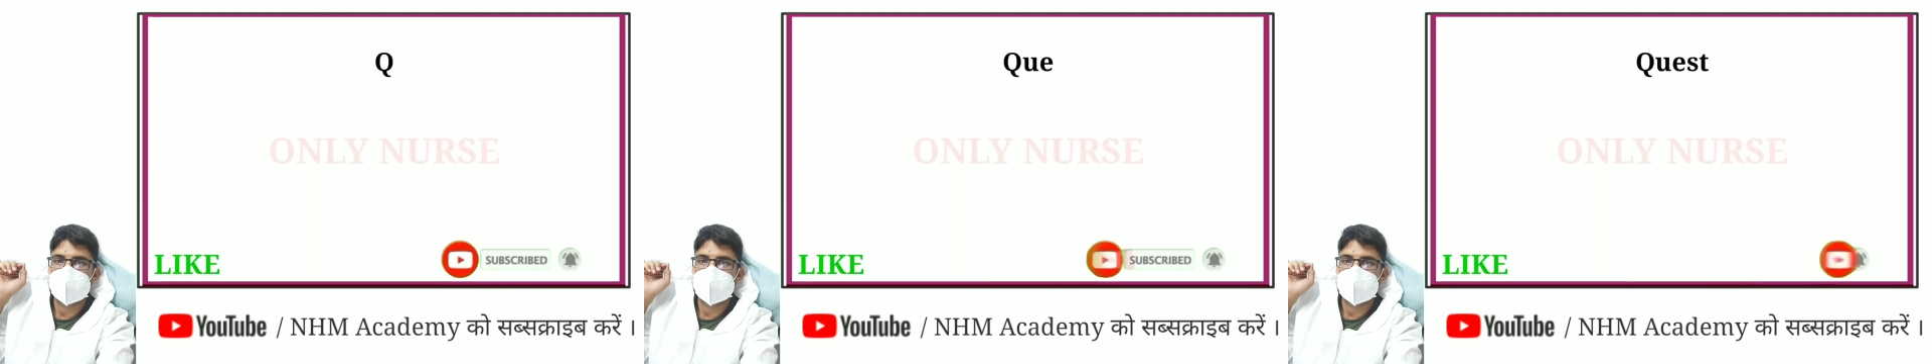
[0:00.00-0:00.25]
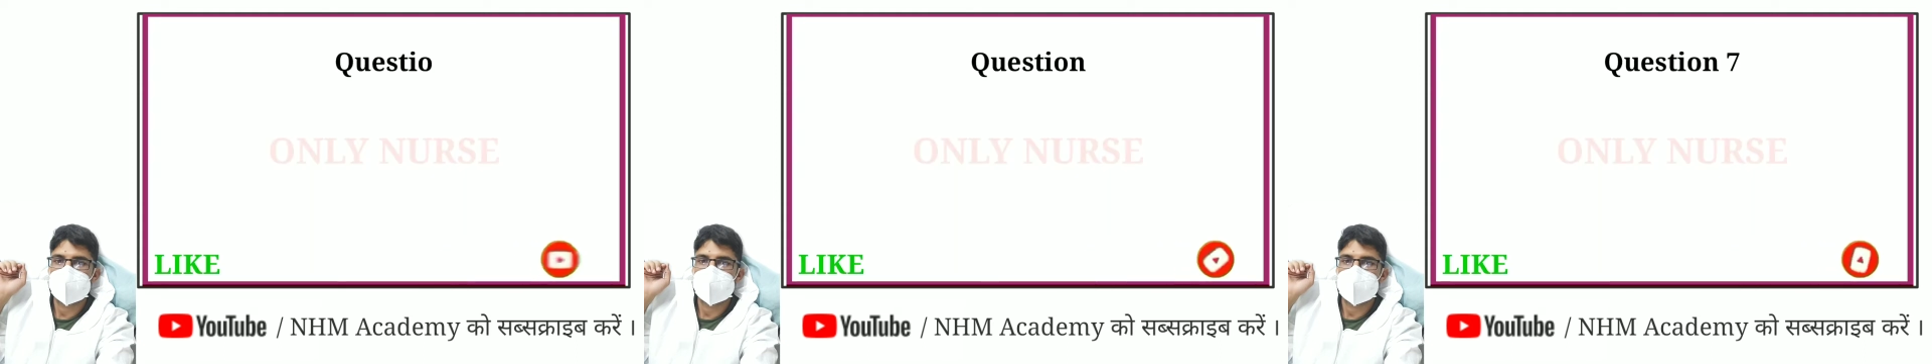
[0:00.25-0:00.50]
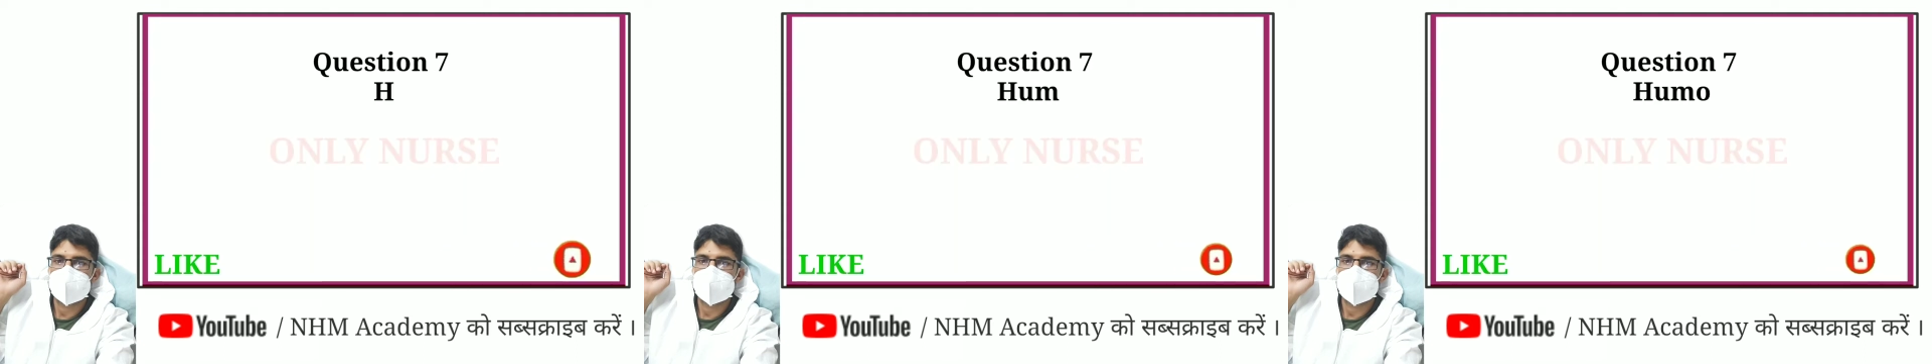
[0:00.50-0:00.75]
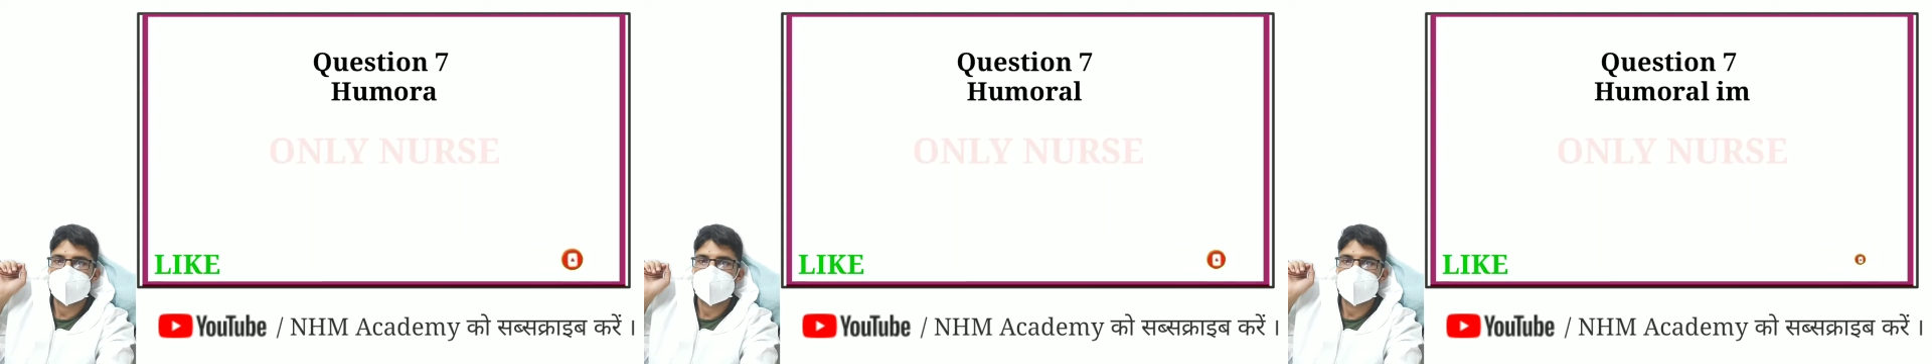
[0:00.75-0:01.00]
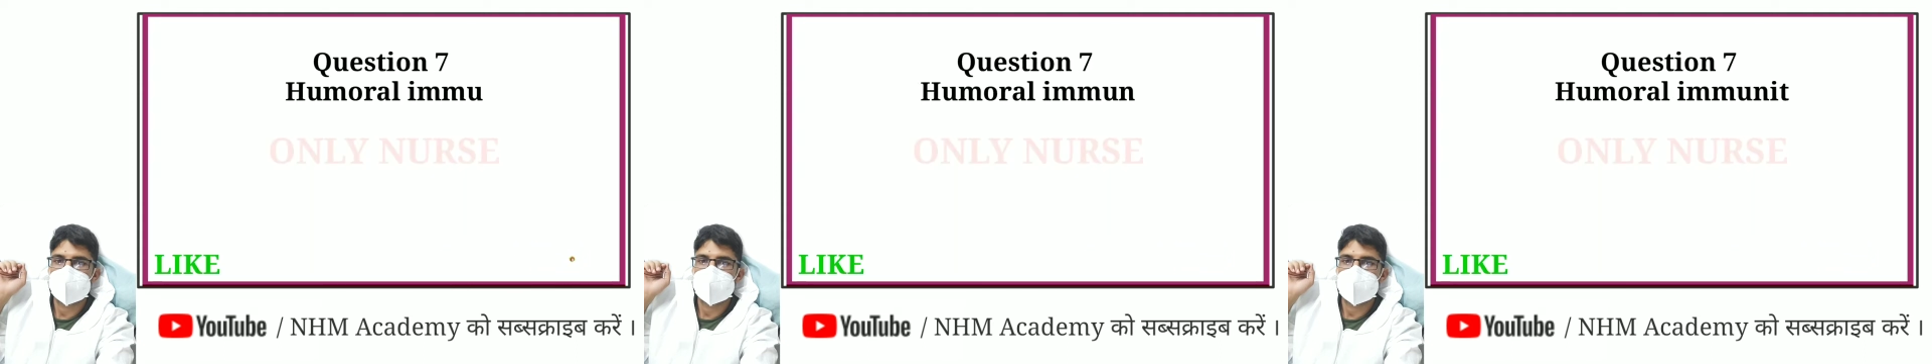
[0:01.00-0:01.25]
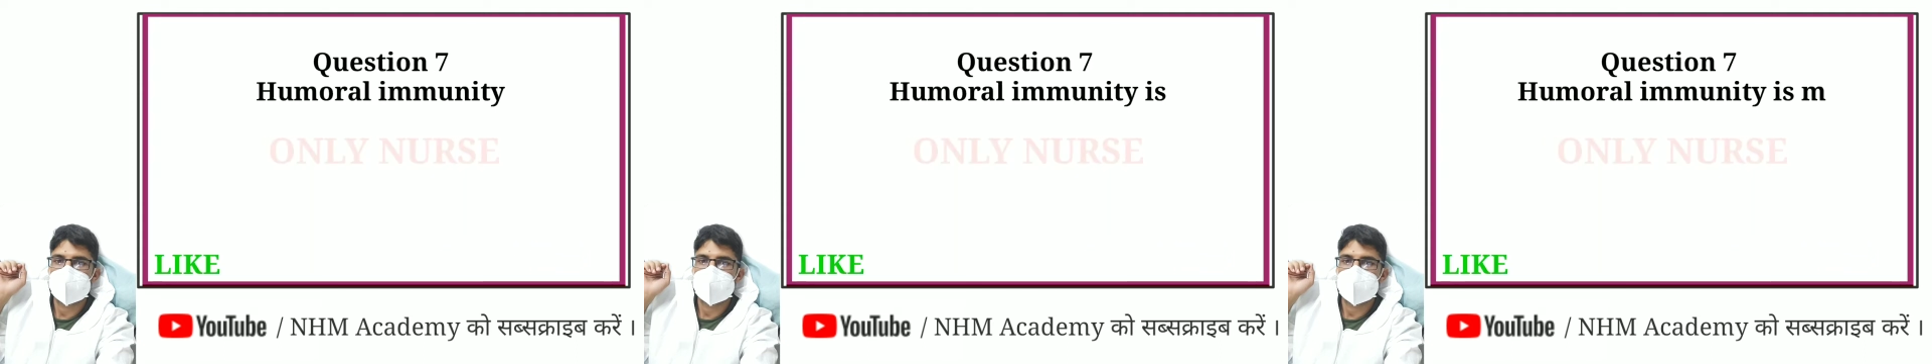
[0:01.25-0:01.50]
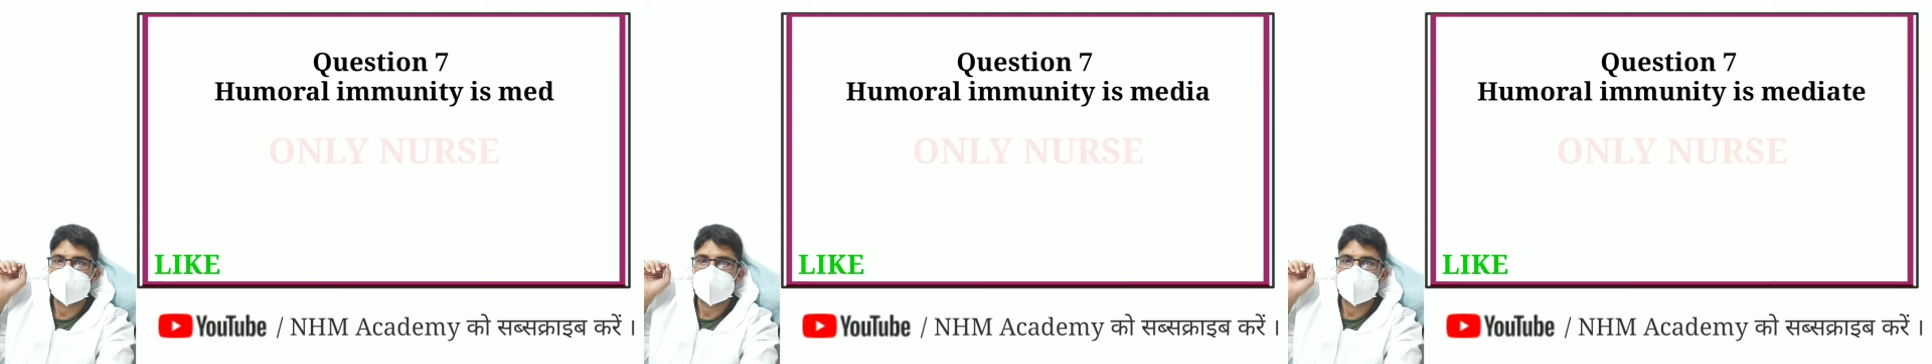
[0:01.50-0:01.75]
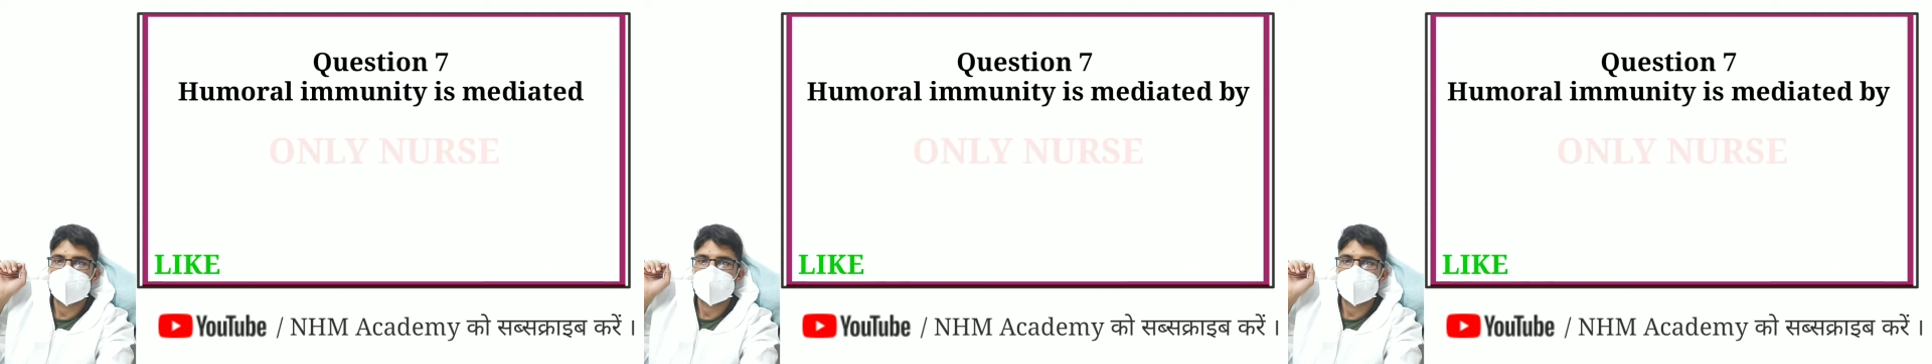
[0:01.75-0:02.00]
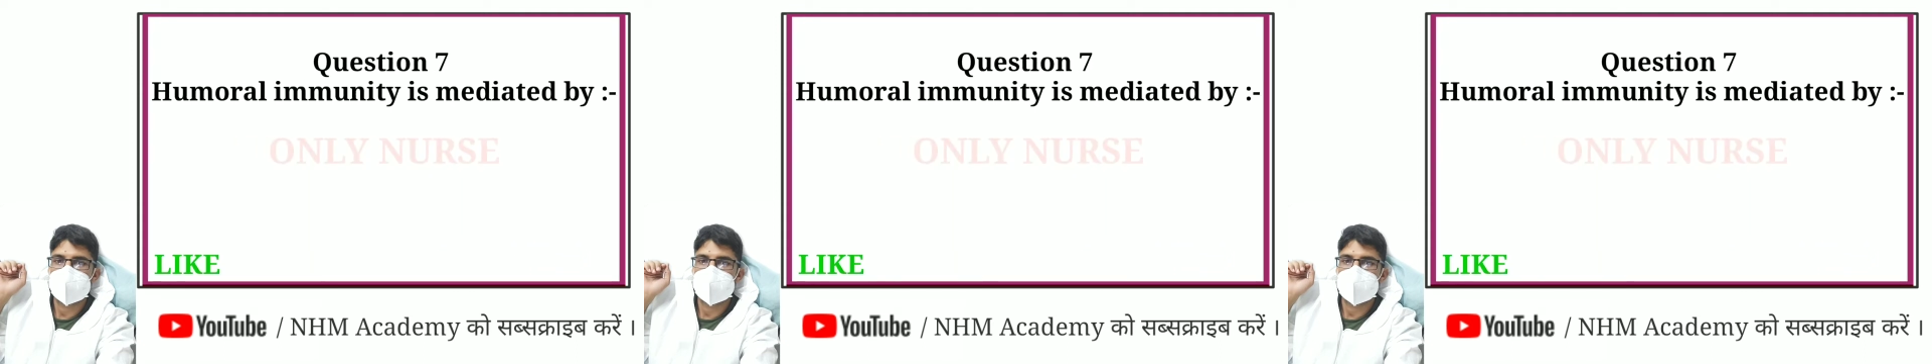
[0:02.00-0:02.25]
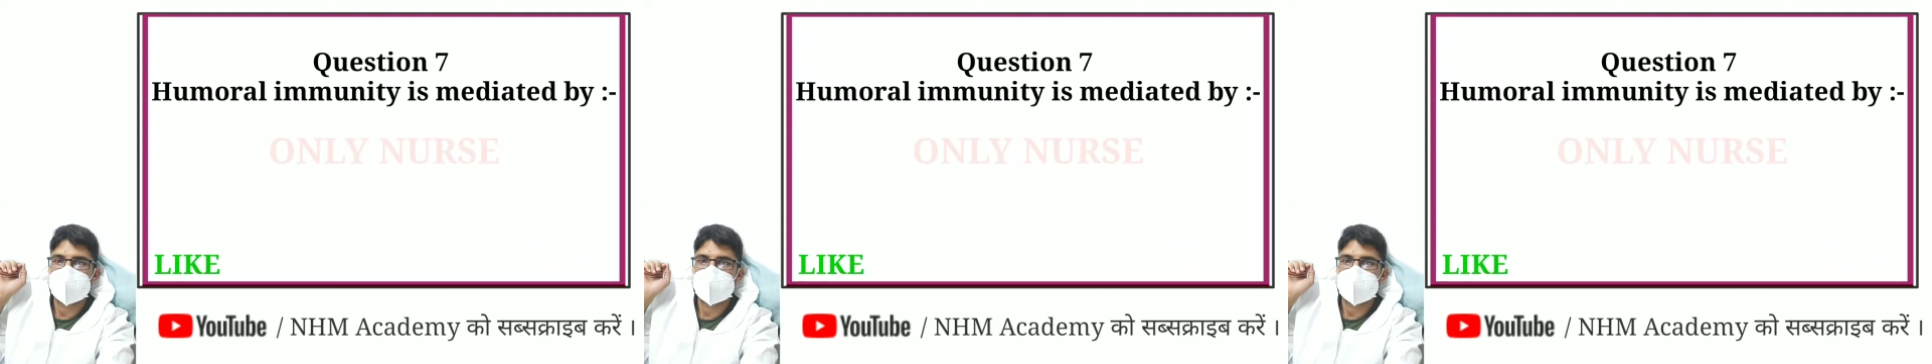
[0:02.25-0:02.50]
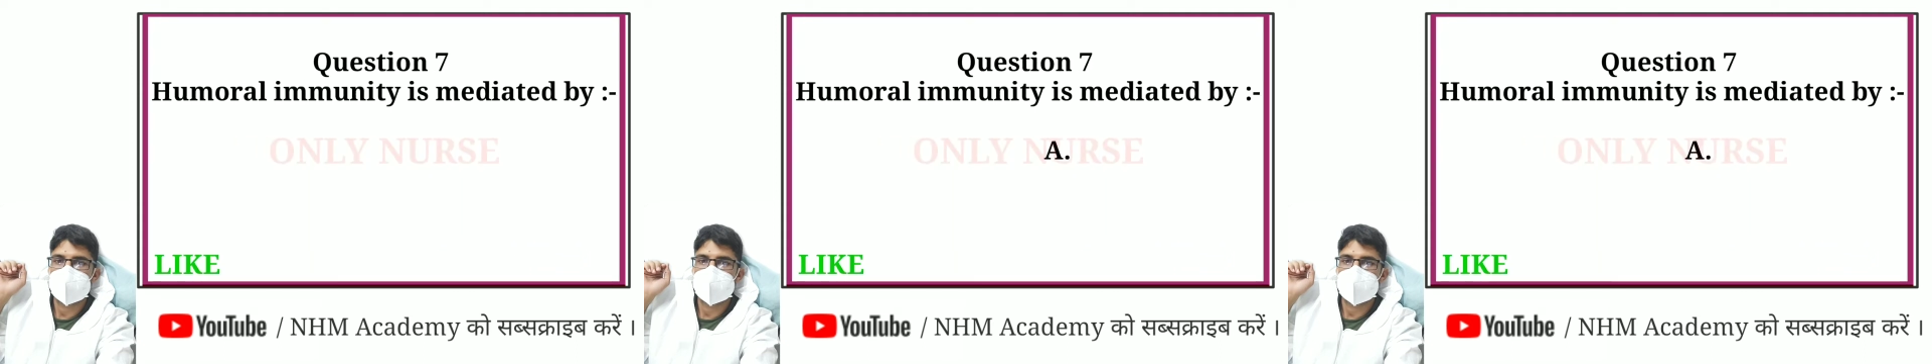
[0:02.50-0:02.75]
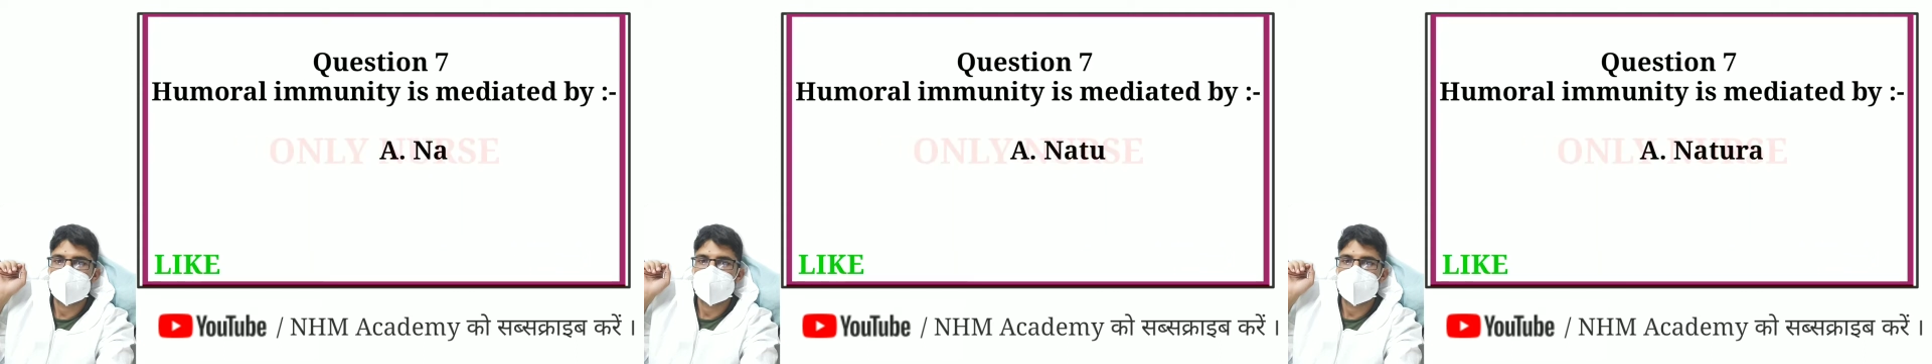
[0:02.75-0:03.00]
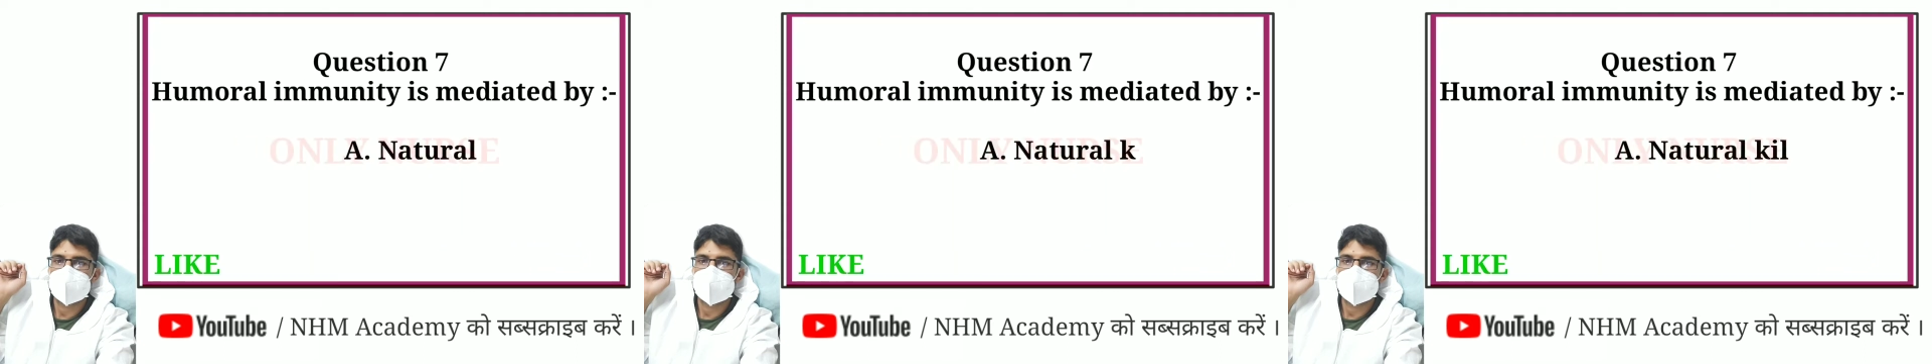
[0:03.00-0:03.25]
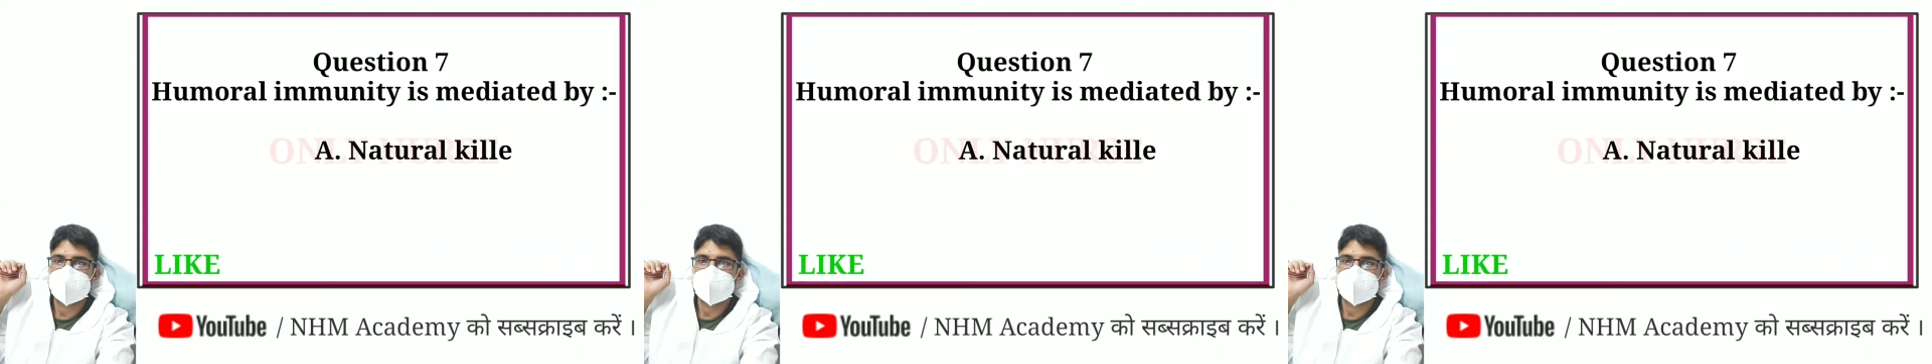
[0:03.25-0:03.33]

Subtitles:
Question 7. Humoral immunity is mediated by.